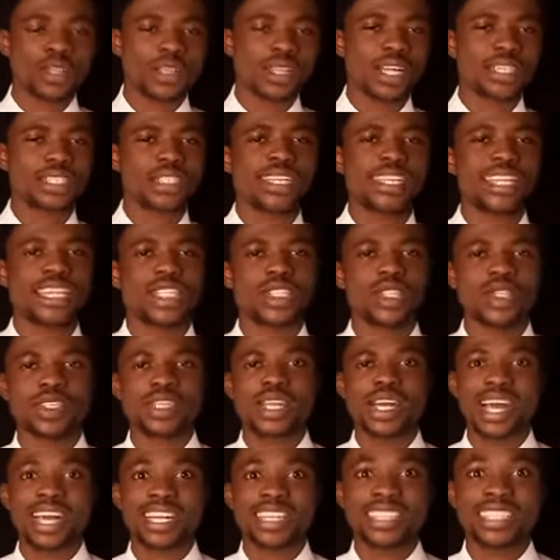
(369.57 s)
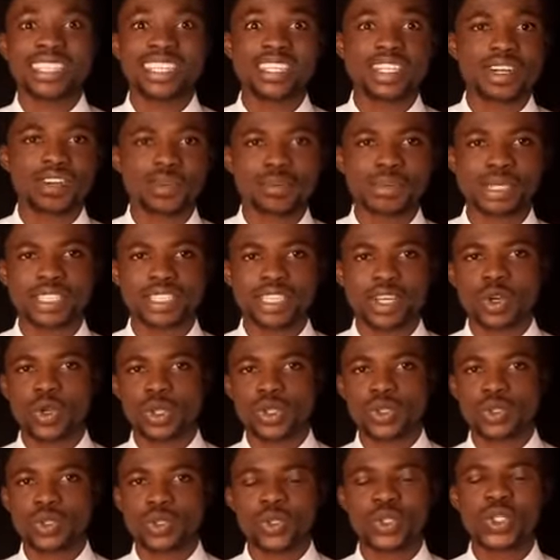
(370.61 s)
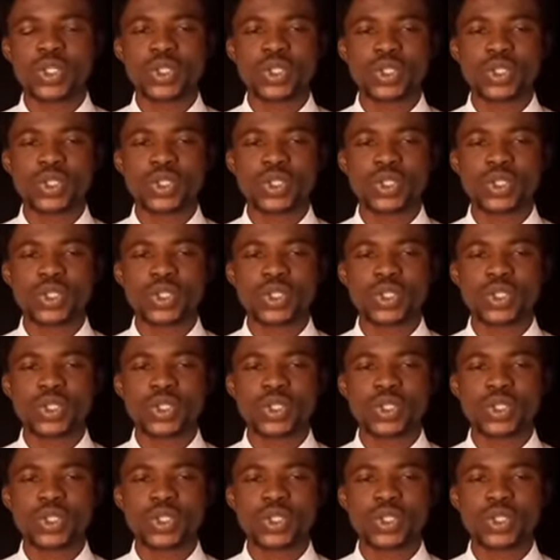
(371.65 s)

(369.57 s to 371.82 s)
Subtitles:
that election, and gain governmental control.